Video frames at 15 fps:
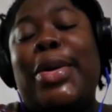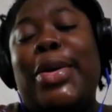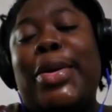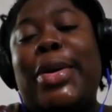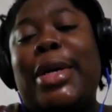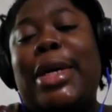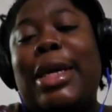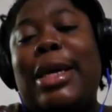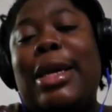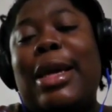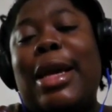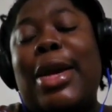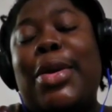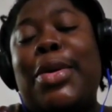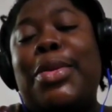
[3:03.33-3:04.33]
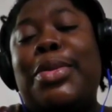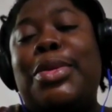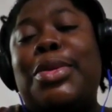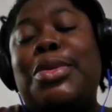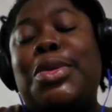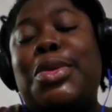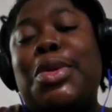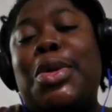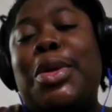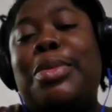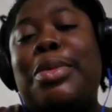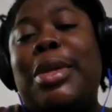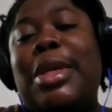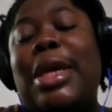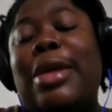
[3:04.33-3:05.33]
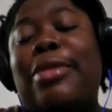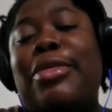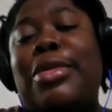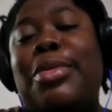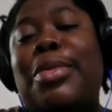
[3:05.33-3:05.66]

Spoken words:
Okay, I hope you'll join me every